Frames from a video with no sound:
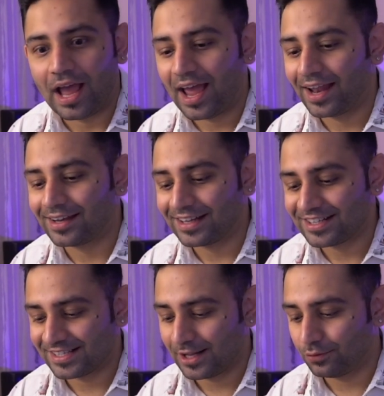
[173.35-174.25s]
and
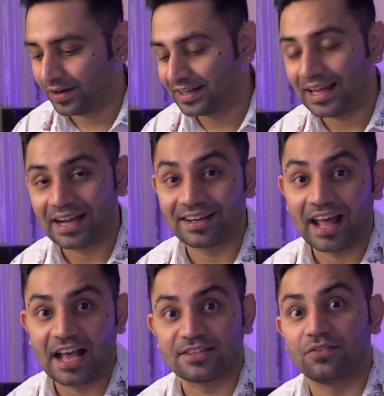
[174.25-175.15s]
it is now finally added
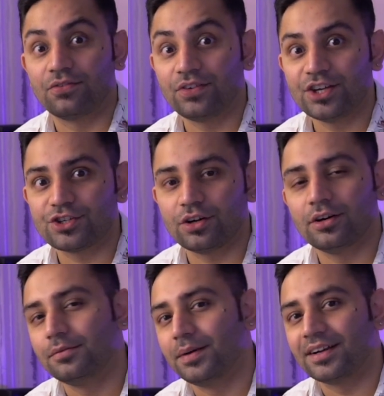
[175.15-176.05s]
as a
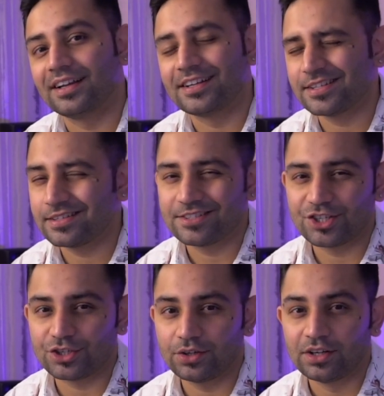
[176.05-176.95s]
feature, but it is
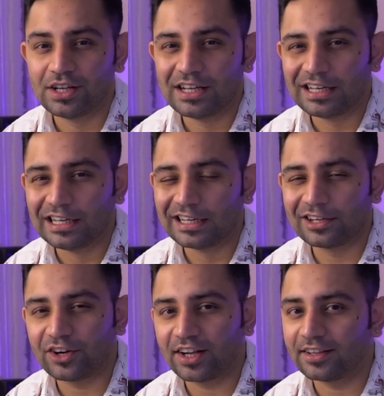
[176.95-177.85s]
just a
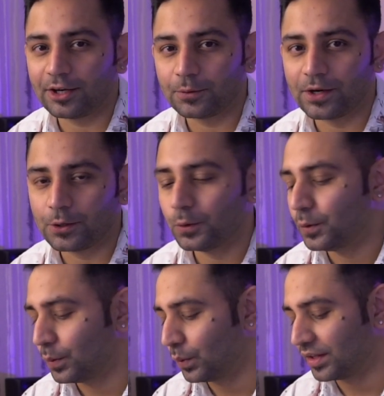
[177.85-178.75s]
little trick that you can
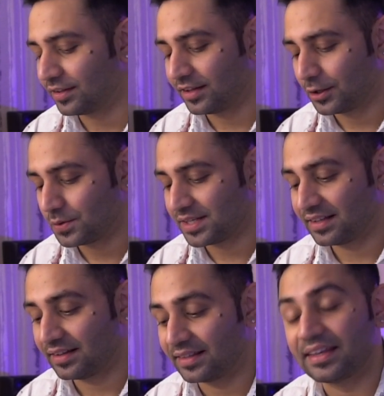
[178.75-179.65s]
do with
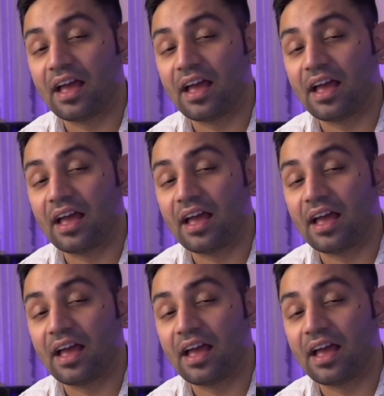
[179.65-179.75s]
using the